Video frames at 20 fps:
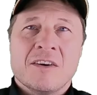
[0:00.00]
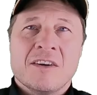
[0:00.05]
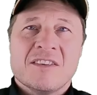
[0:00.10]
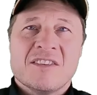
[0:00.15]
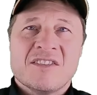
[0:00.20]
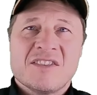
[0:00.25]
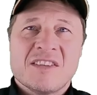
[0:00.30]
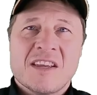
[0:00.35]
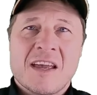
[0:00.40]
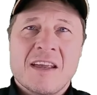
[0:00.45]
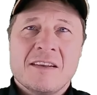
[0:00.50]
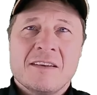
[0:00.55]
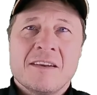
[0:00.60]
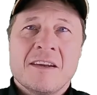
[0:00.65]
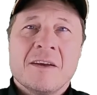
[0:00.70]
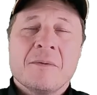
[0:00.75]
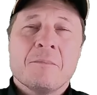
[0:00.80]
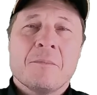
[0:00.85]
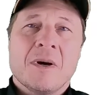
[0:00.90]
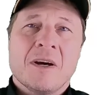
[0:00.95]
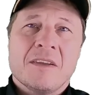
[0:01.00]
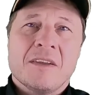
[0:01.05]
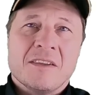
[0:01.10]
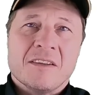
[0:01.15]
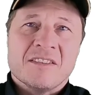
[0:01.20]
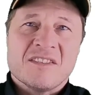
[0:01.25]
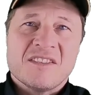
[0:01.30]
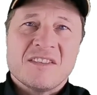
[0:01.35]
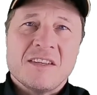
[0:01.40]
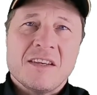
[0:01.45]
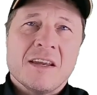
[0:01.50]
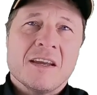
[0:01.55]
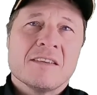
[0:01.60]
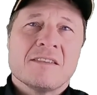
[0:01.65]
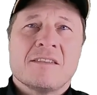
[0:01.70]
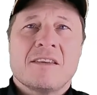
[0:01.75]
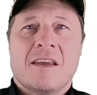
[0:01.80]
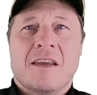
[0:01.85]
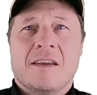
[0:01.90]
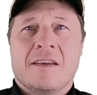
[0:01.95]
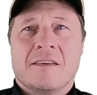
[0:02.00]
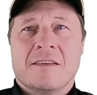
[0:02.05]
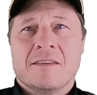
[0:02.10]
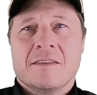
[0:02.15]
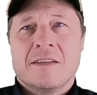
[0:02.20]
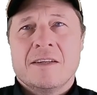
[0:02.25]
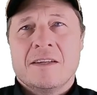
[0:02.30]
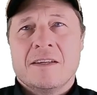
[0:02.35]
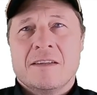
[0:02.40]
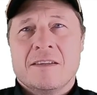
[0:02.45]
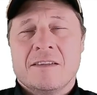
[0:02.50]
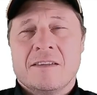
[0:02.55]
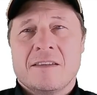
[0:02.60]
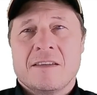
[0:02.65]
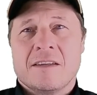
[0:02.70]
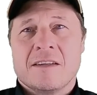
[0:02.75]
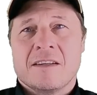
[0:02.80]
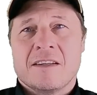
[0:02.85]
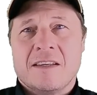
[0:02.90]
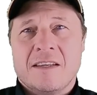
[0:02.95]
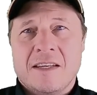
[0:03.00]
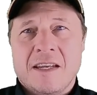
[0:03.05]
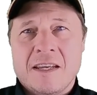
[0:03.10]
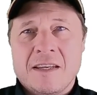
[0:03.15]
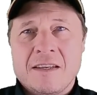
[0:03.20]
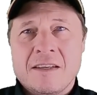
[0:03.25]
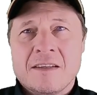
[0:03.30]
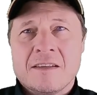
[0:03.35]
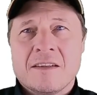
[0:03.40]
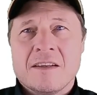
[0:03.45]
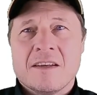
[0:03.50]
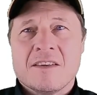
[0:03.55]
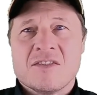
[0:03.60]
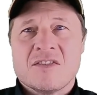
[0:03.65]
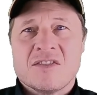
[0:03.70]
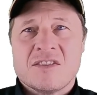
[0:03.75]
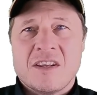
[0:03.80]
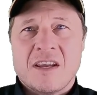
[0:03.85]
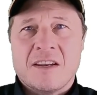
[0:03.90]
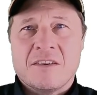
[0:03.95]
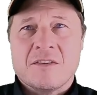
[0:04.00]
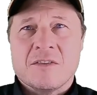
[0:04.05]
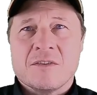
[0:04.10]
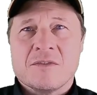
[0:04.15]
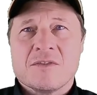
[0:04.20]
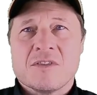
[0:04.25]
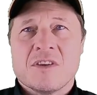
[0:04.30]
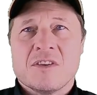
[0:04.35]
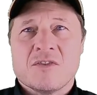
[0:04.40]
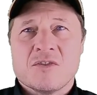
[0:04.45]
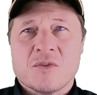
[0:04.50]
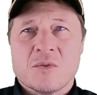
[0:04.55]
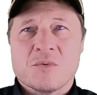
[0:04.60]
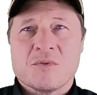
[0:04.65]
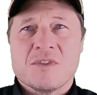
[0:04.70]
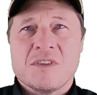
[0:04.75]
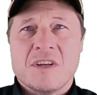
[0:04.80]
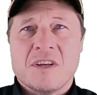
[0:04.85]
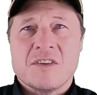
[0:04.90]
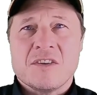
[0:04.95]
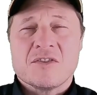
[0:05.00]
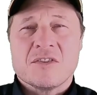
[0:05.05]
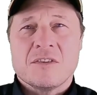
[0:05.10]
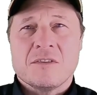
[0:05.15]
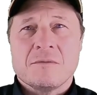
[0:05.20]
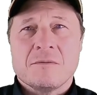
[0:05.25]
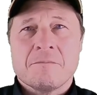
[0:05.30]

set by the CSA, the Canadian Standards Association.